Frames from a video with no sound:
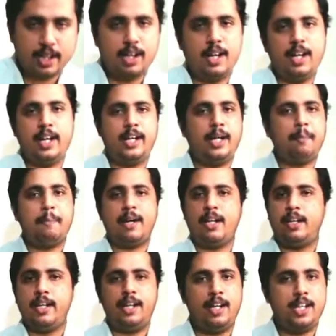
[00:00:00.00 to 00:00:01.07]
related
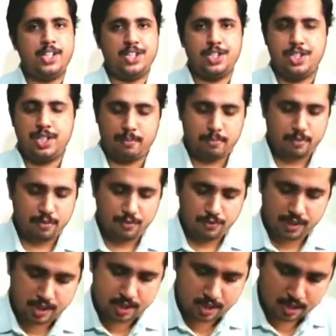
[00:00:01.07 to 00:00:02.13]
party relationship.
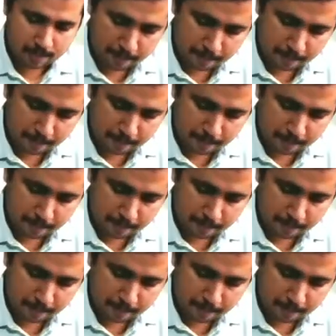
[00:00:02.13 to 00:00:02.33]
First,